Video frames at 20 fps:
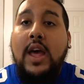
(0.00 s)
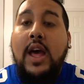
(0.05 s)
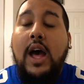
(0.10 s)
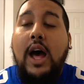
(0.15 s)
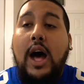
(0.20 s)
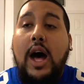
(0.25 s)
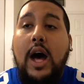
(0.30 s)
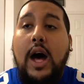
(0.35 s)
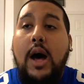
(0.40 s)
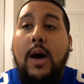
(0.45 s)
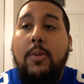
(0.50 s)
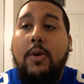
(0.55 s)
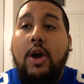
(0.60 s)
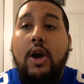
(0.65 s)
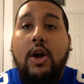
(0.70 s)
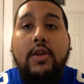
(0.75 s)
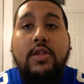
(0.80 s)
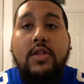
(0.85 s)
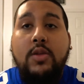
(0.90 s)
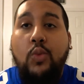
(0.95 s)

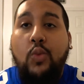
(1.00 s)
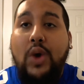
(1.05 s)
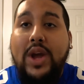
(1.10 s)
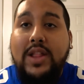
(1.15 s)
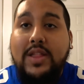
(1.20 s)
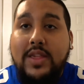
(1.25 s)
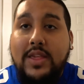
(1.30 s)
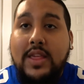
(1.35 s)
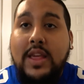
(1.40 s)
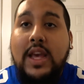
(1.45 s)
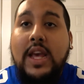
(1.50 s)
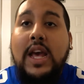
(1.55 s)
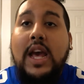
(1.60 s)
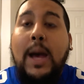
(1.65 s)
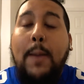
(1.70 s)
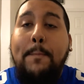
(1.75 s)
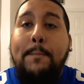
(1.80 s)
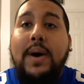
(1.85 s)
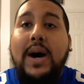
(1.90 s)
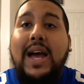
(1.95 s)
Carson Wentz.
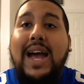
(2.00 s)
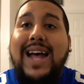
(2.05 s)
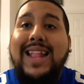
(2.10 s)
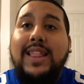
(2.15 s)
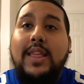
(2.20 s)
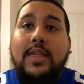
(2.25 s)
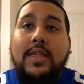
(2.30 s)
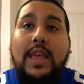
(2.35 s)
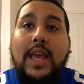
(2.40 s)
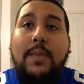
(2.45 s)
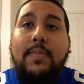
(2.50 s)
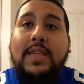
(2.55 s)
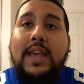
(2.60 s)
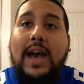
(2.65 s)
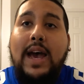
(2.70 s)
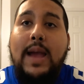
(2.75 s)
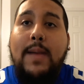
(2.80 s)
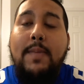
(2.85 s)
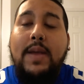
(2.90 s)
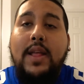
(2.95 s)
But at the same
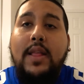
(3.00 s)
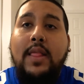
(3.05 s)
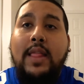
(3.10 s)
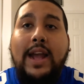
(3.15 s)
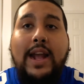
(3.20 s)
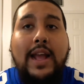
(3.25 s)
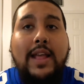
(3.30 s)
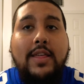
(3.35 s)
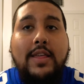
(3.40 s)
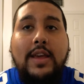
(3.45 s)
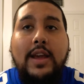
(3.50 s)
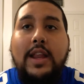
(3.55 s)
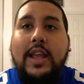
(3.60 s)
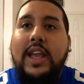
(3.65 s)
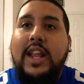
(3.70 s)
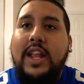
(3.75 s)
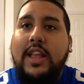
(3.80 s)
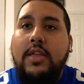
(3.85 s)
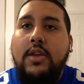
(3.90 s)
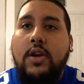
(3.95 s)
time, like I said,
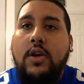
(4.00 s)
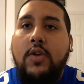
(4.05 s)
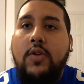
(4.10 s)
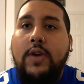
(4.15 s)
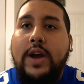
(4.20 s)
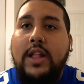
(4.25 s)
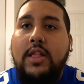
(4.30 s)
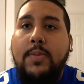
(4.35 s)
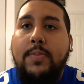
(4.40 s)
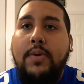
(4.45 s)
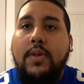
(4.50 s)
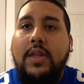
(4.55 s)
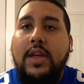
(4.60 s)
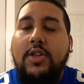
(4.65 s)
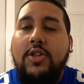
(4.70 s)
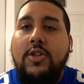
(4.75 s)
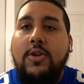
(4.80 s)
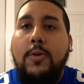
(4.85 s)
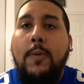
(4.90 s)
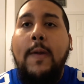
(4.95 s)
it is a correctable
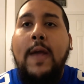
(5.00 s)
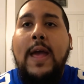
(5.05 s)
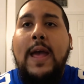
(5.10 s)
issue.